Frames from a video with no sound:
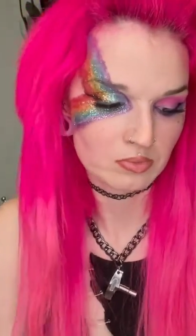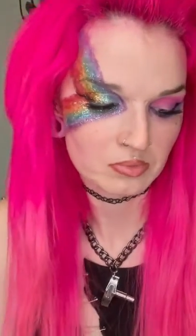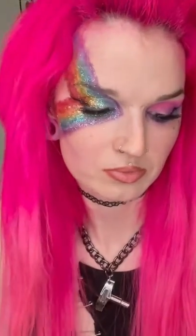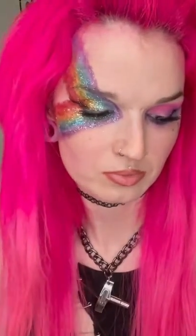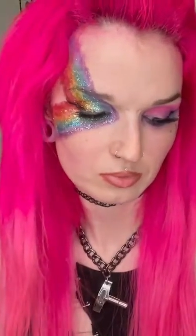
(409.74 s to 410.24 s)

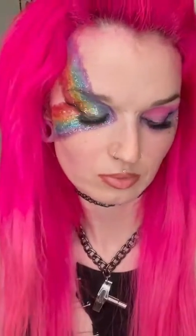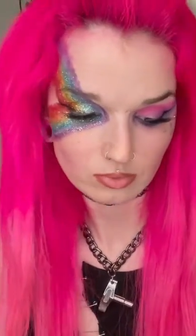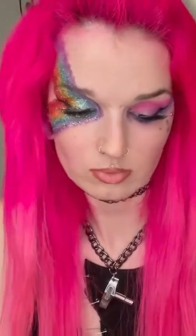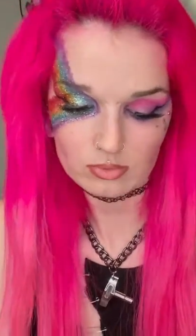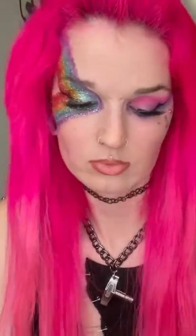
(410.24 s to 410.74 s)
before
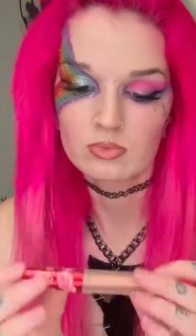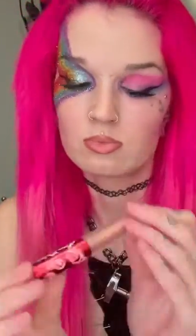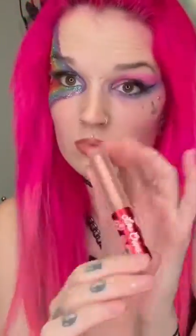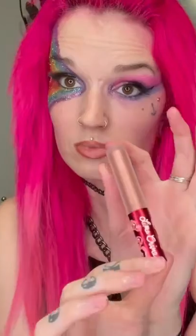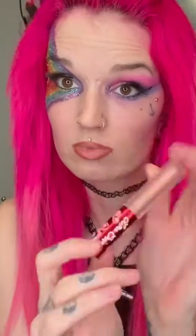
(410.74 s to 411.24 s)
going
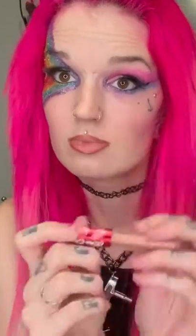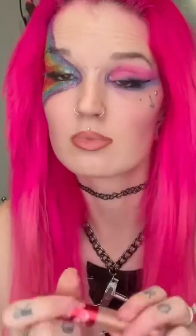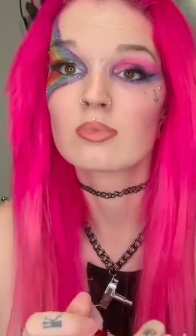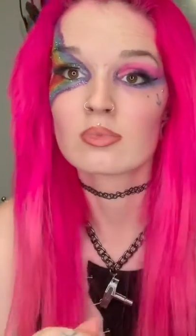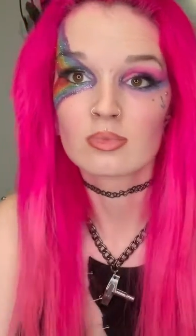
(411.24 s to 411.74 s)
in with
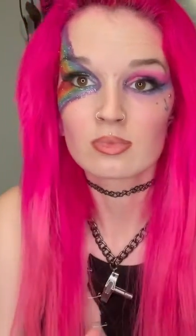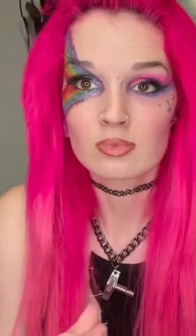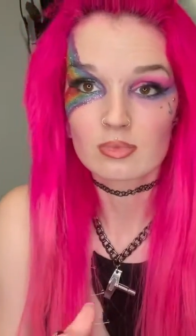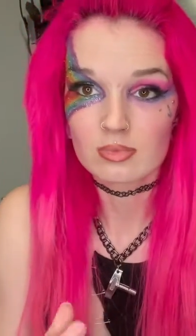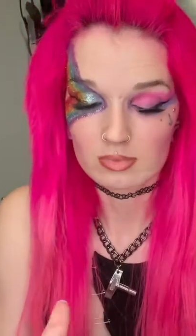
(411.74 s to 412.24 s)
the Lime
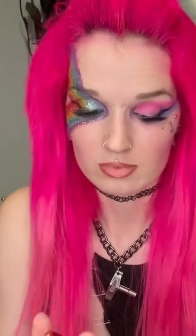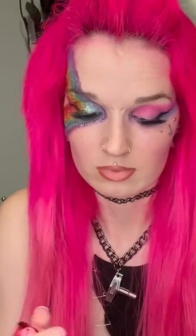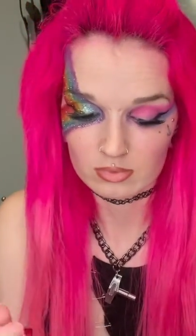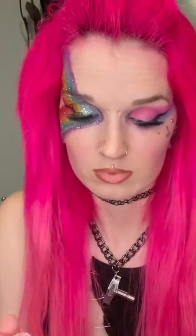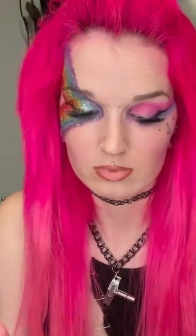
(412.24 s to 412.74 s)
Chrome
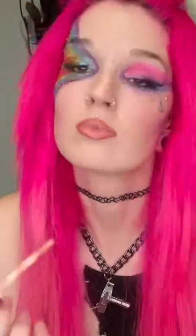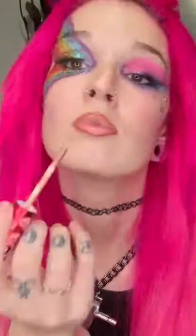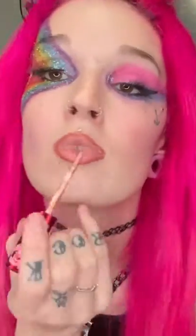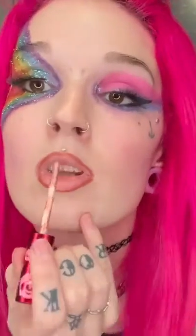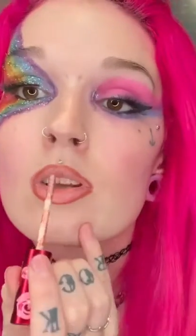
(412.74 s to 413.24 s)
Velvetines
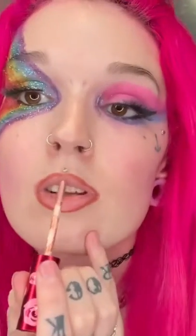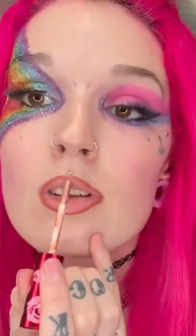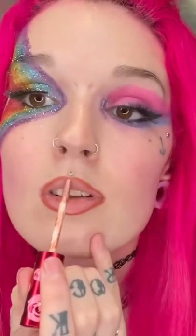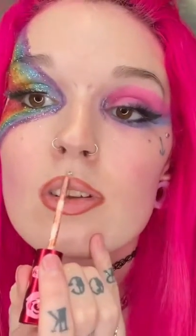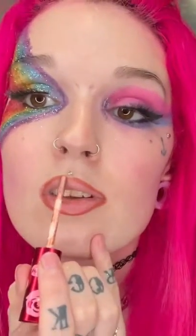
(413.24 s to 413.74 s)
Liquid
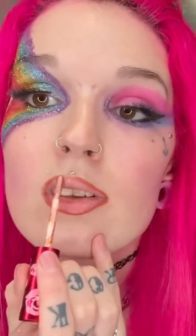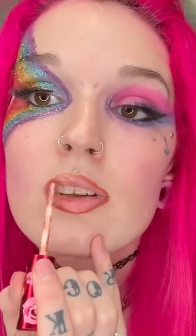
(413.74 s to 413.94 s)
Lip.